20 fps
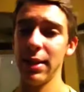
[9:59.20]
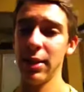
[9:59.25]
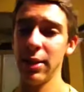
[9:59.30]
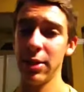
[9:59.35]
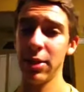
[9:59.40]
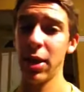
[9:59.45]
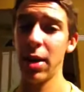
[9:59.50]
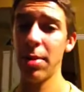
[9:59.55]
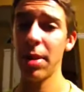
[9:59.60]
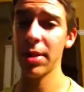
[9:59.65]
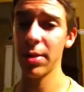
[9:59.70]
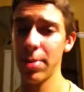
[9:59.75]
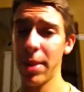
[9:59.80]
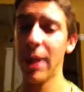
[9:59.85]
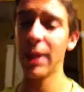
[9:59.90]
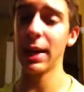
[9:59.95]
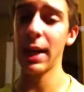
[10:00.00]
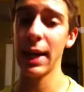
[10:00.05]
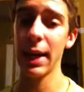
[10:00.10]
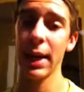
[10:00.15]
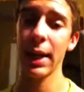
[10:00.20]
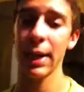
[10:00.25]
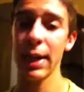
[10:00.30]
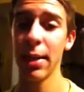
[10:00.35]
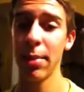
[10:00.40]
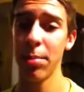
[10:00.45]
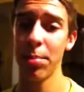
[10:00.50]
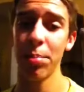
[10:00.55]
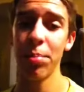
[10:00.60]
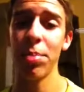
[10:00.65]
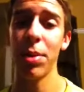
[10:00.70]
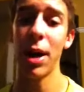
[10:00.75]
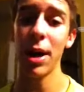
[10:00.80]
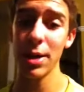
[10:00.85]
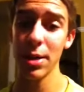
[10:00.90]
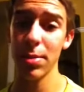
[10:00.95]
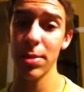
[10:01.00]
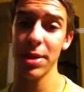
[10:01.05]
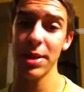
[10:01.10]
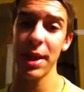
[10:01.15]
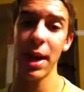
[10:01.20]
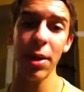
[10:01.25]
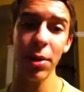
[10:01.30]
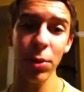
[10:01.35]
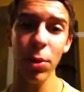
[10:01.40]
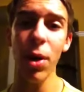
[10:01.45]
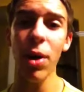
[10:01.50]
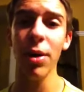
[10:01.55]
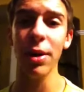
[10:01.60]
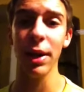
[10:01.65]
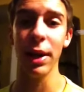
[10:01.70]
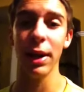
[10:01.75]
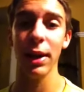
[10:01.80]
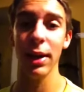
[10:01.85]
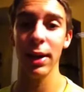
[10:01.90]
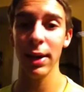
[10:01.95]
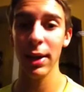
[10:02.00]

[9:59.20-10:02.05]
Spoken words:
Sorry about the bad lighting. Impossible sound quality.